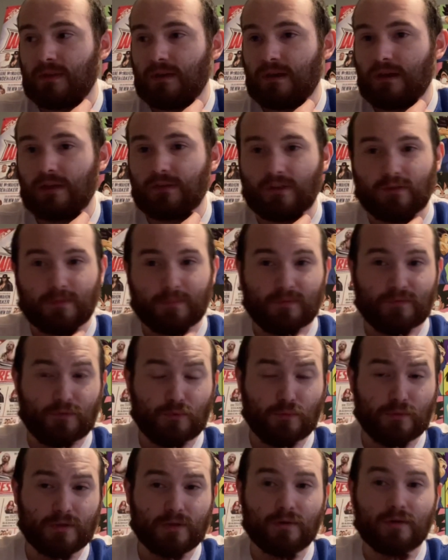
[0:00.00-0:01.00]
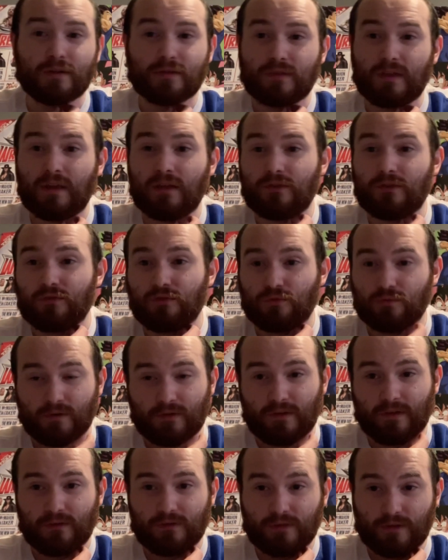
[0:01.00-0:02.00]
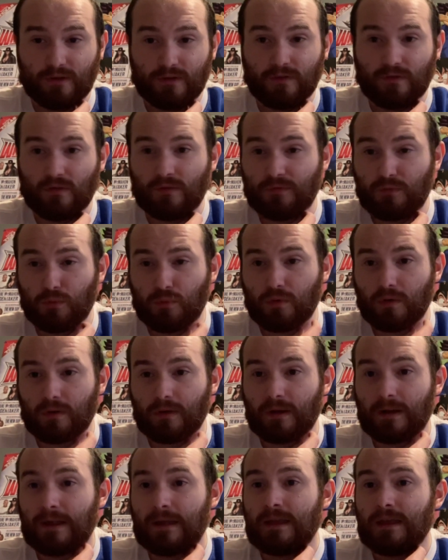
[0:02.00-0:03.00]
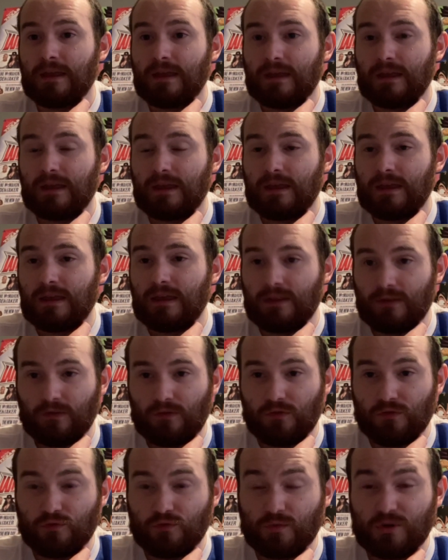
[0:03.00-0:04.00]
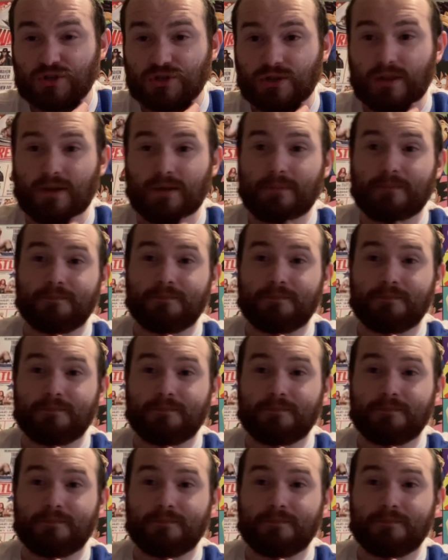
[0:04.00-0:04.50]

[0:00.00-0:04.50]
As I said before, there are things to criticize Nux for in this situation there.